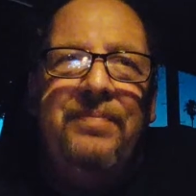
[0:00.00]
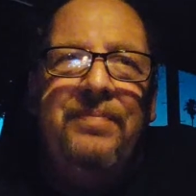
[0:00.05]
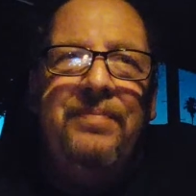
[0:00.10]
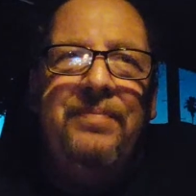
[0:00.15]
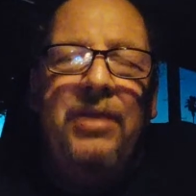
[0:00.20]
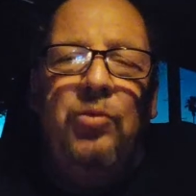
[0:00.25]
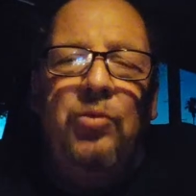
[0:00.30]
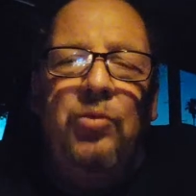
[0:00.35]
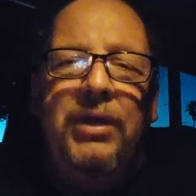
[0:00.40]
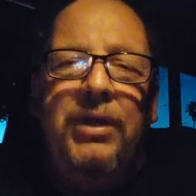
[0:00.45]

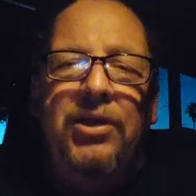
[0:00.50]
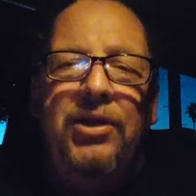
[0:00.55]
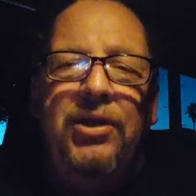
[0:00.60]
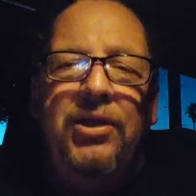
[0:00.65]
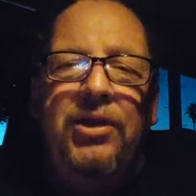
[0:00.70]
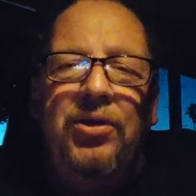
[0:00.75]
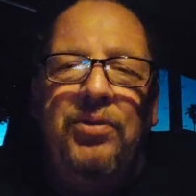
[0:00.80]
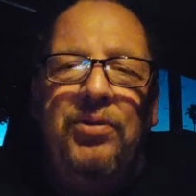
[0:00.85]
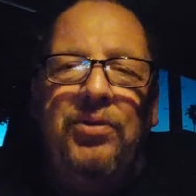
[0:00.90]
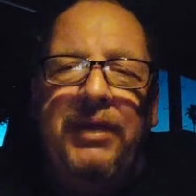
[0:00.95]

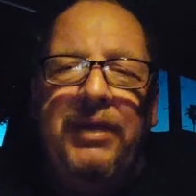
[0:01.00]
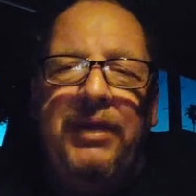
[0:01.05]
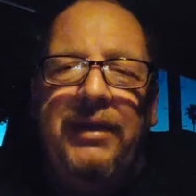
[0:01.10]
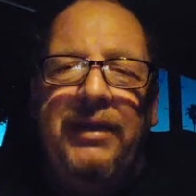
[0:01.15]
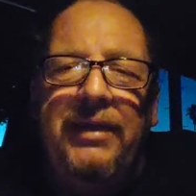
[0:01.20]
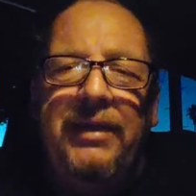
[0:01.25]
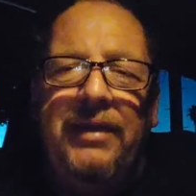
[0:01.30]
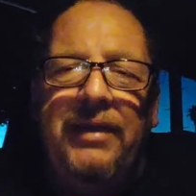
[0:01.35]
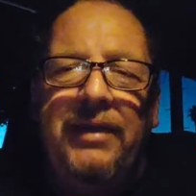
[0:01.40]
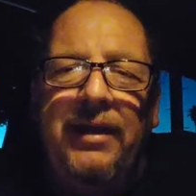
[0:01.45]
widow
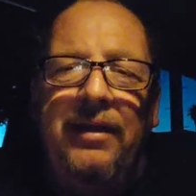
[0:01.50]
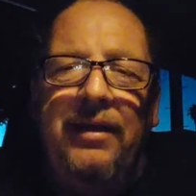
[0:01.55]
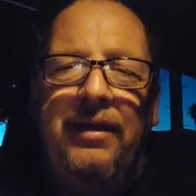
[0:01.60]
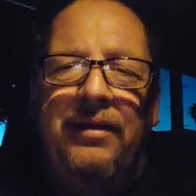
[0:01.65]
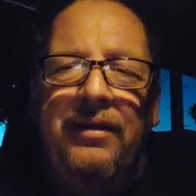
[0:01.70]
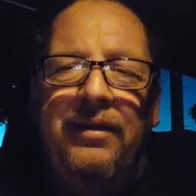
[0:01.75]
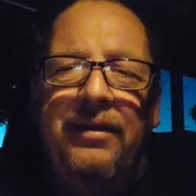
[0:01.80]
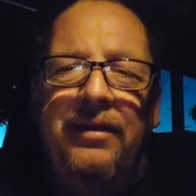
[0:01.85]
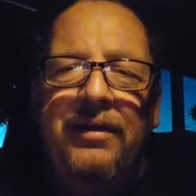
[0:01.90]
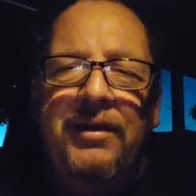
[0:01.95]
in
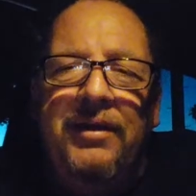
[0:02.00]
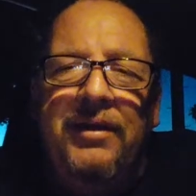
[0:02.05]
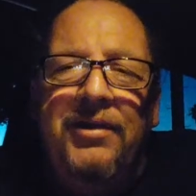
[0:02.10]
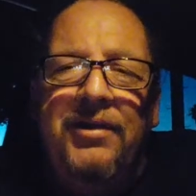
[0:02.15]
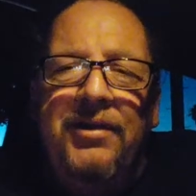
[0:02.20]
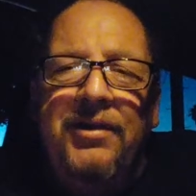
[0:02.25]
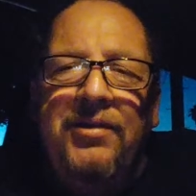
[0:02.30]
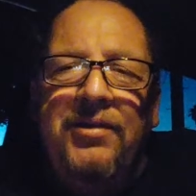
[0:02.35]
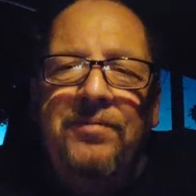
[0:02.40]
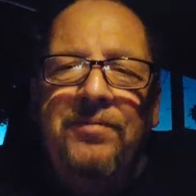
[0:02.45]
there.
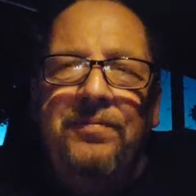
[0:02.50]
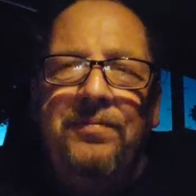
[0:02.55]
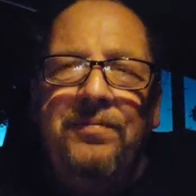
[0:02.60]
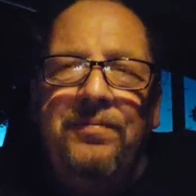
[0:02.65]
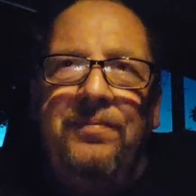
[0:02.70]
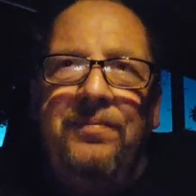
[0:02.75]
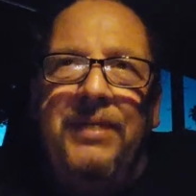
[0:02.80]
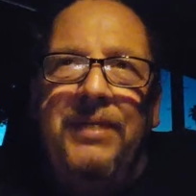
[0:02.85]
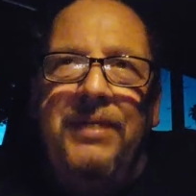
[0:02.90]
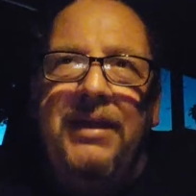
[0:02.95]

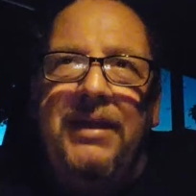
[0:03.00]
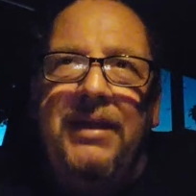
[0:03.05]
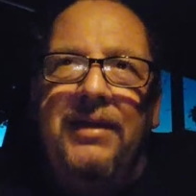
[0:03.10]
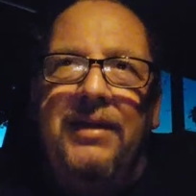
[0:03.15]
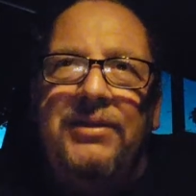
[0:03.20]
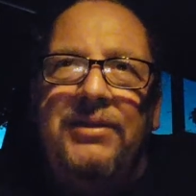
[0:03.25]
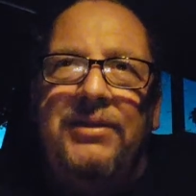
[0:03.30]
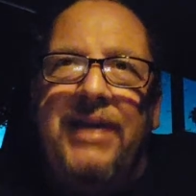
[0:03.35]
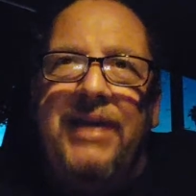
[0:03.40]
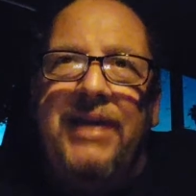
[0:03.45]
But
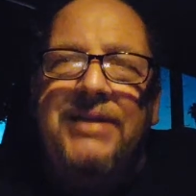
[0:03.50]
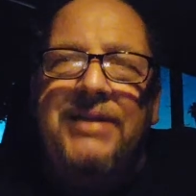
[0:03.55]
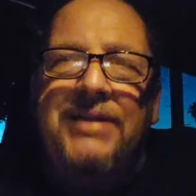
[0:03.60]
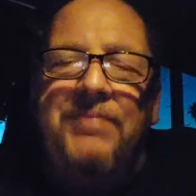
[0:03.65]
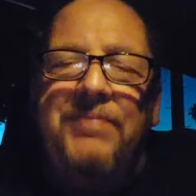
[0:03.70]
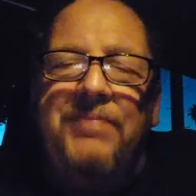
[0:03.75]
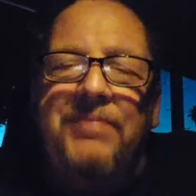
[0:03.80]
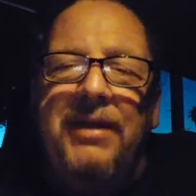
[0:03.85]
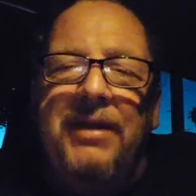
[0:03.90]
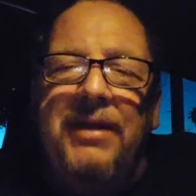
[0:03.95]

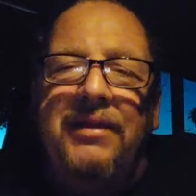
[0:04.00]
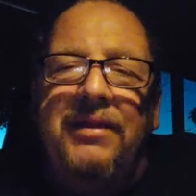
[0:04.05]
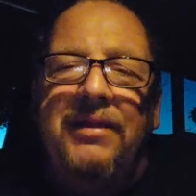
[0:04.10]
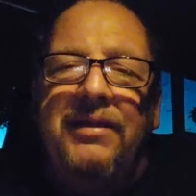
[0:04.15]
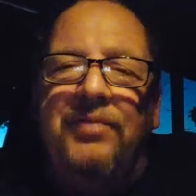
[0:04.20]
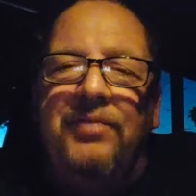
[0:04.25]
next month